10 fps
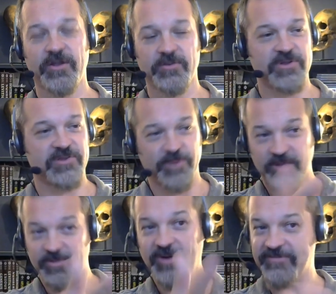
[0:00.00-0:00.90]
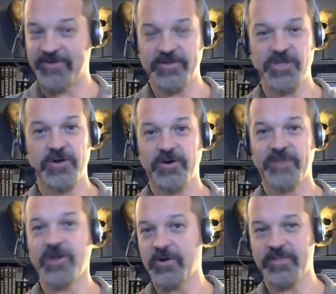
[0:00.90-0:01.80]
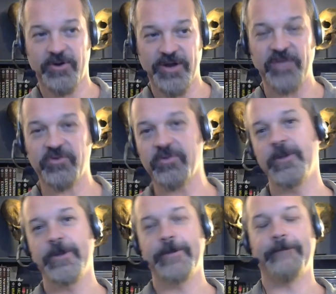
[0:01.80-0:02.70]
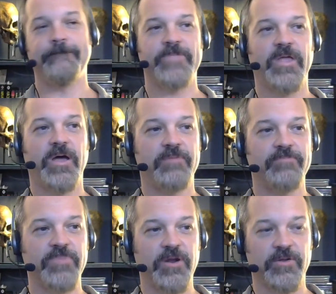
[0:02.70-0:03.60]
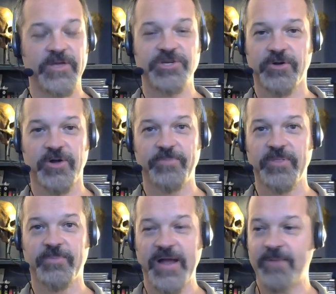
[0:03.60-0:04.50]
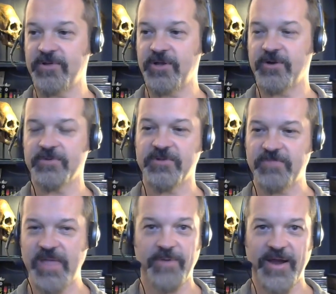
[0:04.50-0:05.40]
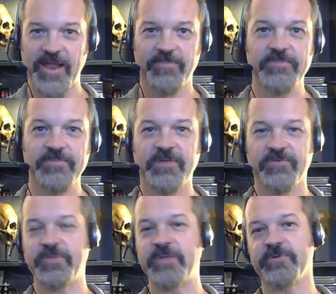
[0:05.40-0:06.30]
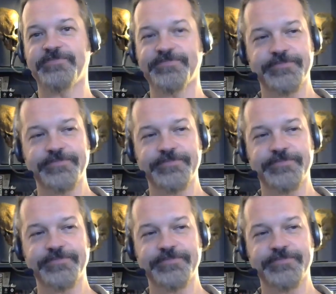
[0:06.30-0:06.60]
In other words, somebody could be right in front of you. You don't even know it. They're an angel. They showed up in the Bible, to Abraham and different people.